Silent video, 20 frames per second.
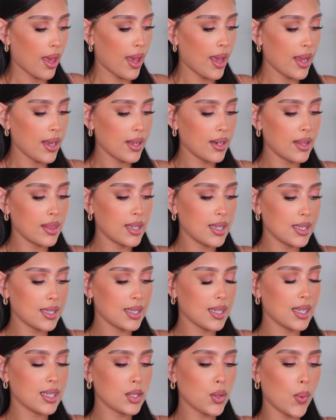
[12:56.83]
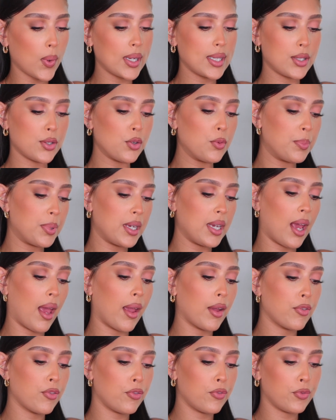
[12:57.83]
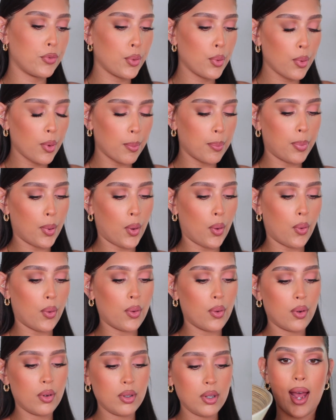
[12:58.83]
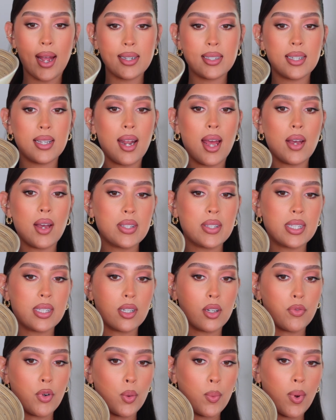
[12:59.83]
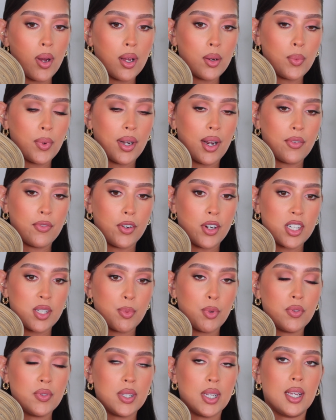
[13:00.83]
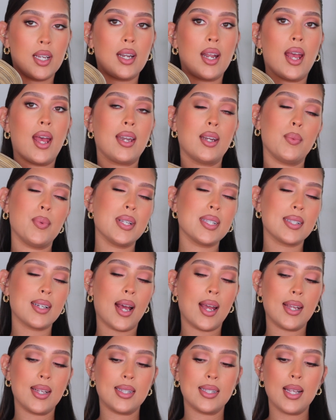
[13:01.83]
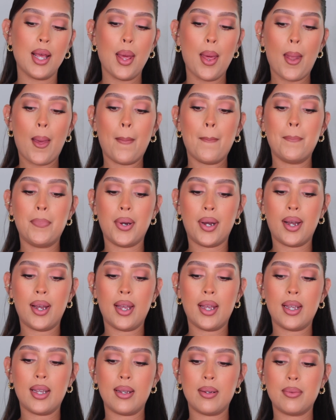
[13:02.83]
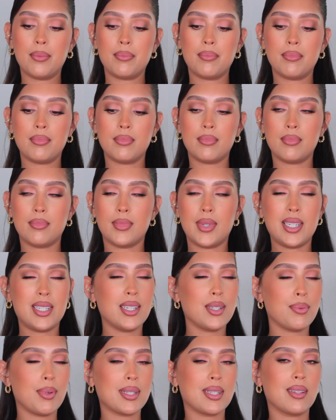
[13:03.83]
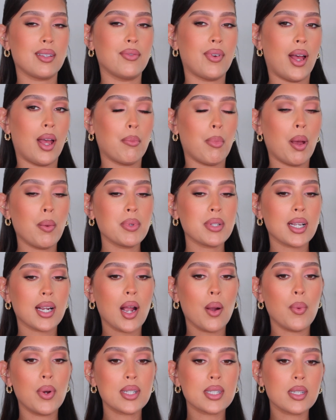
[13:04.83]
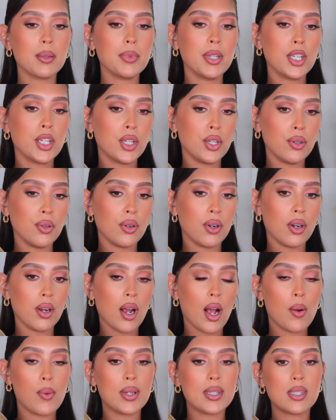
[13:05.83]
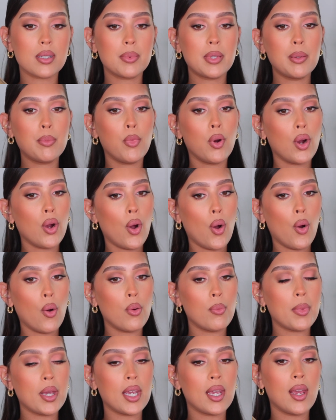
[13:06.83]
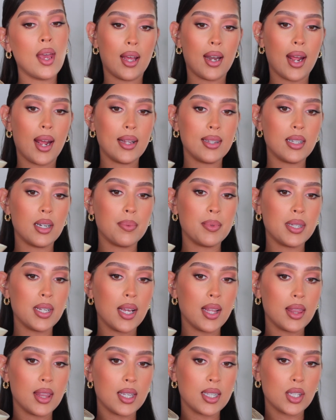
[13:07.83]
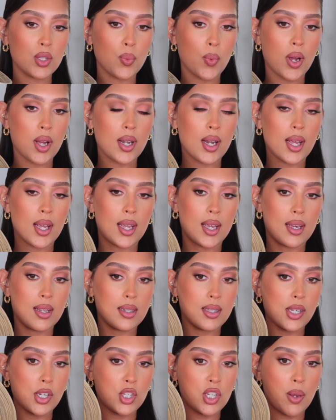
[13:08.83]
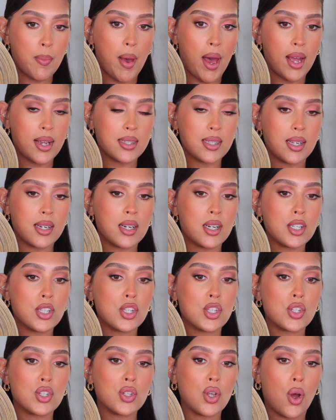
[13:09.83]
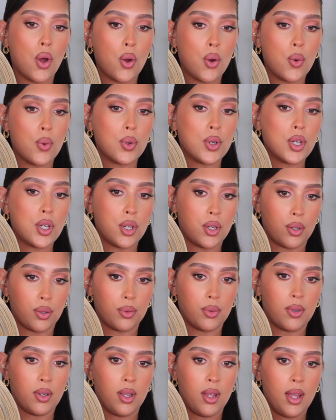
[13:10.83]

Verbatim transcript: And this is going to be a fruit bowl. I did a silver one when I first moved in and it was nice, but it just wasn't the vibe. I was like, I want something cuter. I want something more homey. And I ended up seeing this one in TJ Maxx and it is so cute.